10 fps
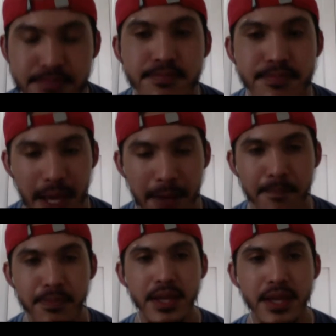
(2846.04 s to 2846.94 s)

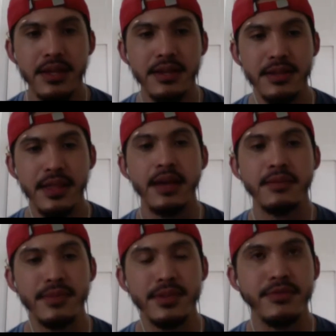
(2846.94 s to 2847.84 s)
Yeah,
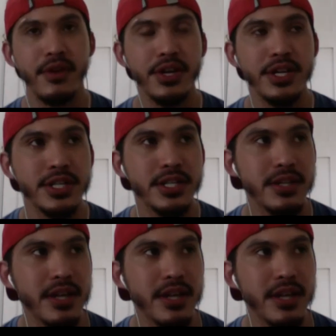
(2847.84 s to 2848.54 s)
it's very good.